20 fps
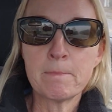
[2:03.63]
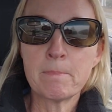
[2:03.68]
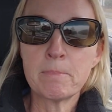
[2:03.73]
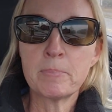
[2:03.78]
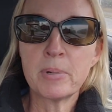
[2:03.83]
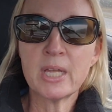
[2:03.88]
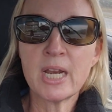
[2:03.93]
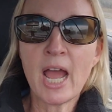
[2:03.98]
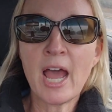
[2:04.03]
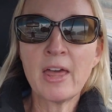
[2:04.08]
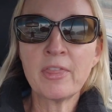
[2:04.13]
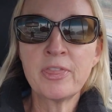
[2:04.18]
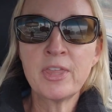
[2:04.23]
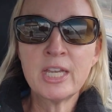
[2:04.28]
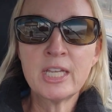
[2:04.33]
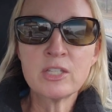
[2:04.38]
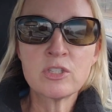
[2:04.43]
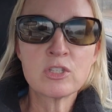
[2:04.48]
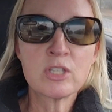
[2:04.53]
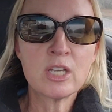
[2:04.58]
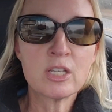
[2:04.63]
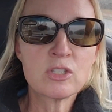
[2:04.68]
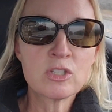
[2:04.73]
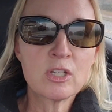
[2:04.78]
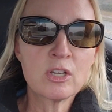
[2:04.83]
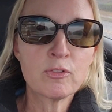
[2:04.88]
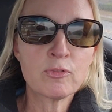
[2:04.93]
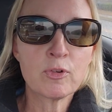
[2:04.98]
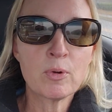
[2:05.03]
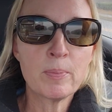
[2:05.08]
But I think it's it's
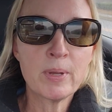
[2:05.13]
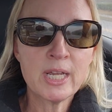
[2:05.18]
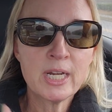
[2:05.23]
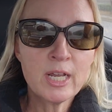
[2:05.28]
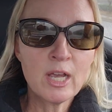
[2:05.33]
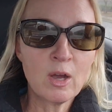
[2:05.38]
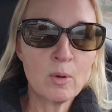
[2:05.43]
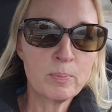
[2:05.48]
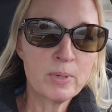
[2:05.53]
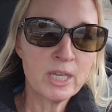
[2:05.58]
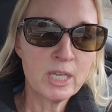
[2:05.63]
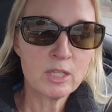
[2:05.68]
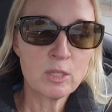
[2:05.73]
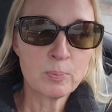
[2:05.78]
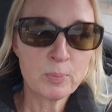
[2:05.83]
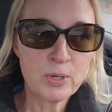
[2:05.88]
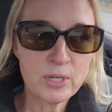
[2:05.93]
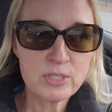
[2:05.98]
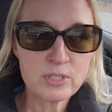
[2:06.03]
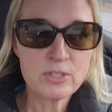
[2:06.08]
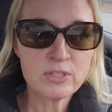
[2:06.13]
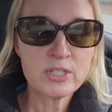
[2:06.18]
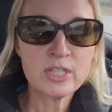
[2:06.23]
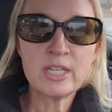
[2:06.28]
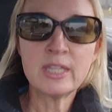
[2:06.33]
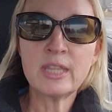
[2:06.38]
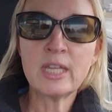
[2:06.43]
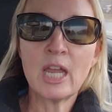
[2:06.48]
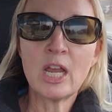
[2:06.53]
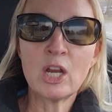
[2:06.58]
good for me to help me get the presents
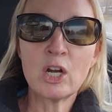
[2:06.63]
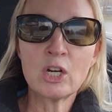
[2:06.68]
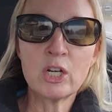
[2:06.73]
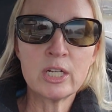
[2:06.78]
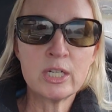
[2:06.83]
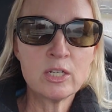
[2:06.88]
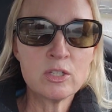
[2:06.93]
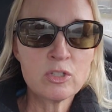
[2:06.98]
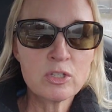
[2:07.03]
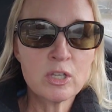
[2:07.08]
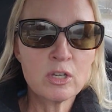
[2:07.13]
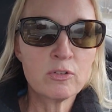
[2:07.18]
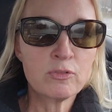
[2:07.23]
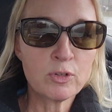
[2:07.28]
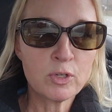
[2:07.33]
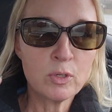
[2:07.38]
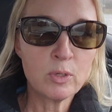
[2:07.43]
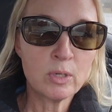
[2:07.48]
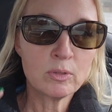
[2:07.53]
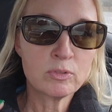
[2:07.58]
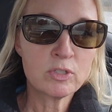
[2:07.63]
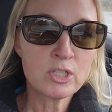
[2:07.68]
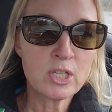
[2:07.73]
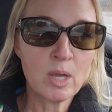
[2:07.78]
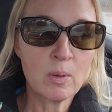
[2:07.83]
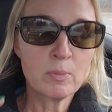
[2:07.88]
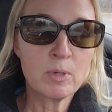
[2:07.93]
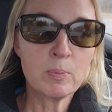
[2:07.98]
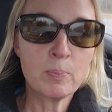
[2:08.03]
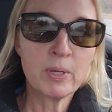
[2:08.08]
in there and it's good for whoever's
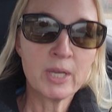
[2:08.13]
coming to